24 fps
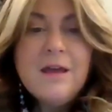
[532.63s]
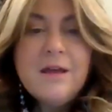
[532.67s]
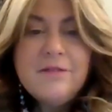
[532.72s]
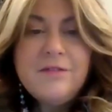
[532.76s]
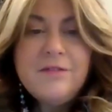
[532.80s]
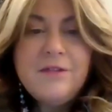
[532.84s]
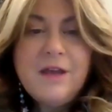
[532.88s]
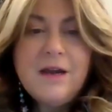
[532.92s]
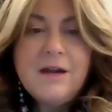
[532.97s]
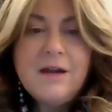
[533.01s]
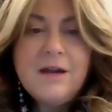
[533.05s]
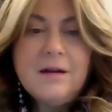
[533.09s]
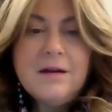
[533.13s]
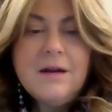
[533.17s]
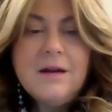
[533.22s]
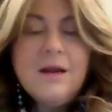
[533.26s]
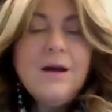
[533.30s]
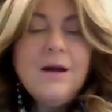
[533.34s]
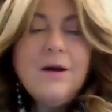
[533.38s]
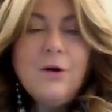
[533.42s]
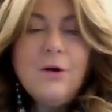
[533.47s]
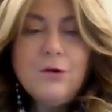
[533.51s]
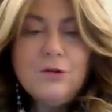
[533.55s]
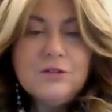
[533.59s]
their
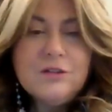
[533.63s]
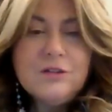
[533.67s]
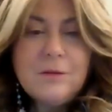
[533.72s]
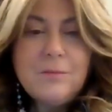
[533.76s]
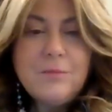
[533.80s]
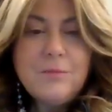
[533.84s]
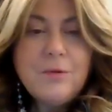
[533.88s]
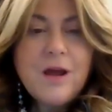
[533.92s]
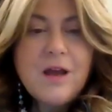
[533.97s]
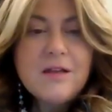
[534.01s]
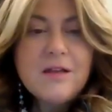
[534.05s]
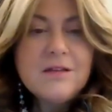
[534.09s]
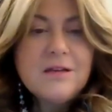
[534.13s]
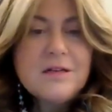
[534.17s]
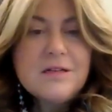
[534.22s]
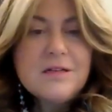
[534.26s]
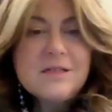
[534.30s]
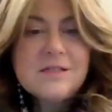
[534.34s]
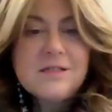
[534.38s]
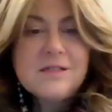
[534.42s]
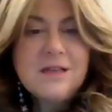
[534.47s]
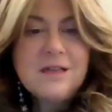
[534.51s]
older brothers,